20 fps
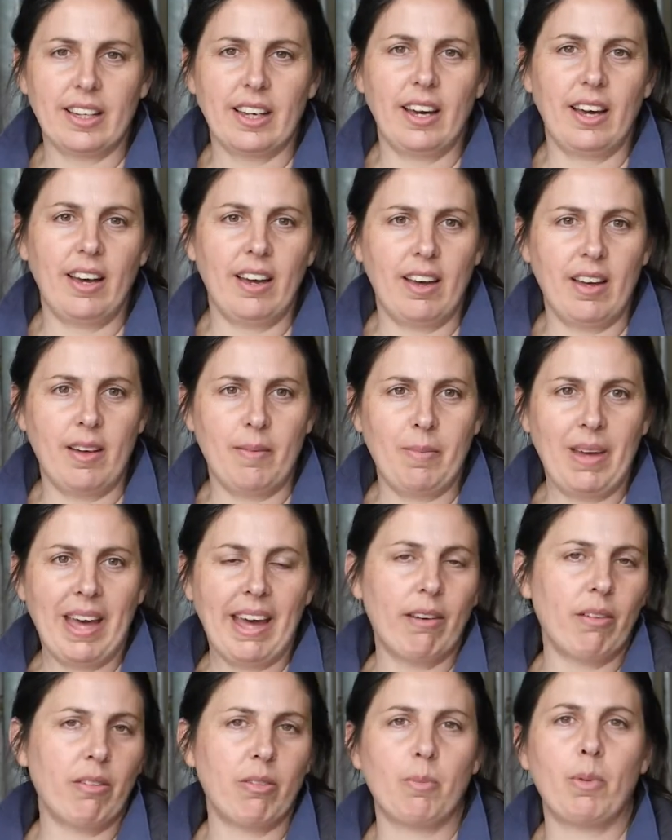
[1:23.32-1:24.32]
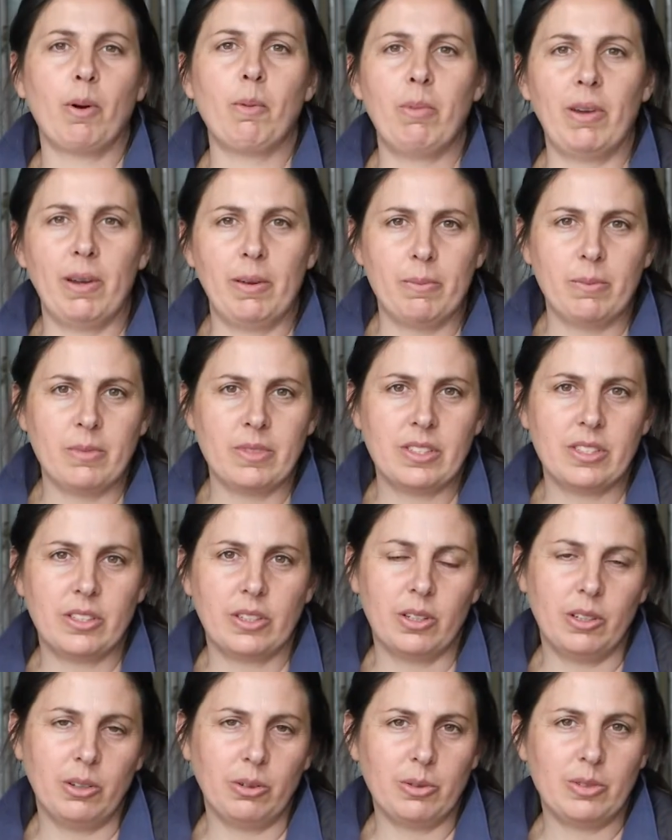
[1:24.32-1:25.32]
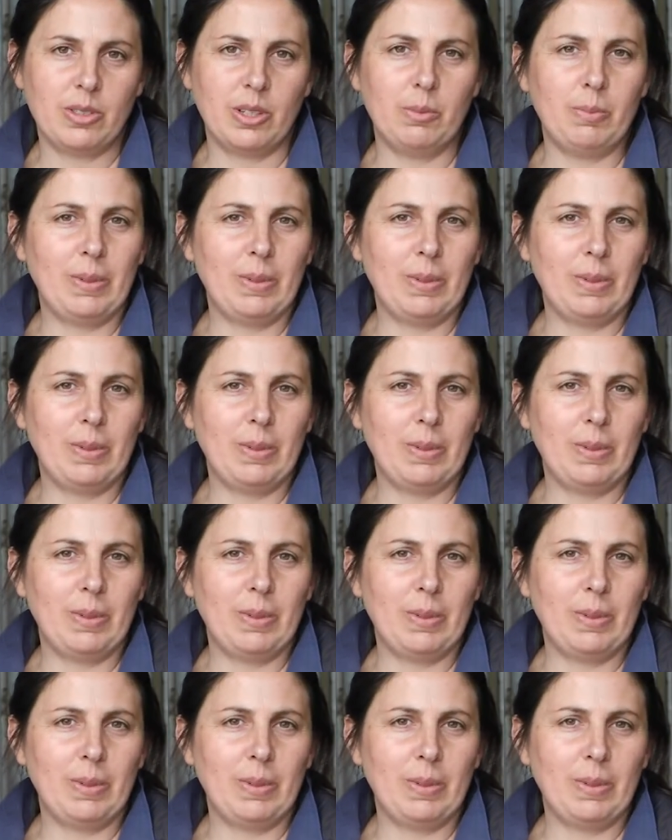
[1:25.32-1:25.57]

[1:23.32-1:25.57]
health problems could also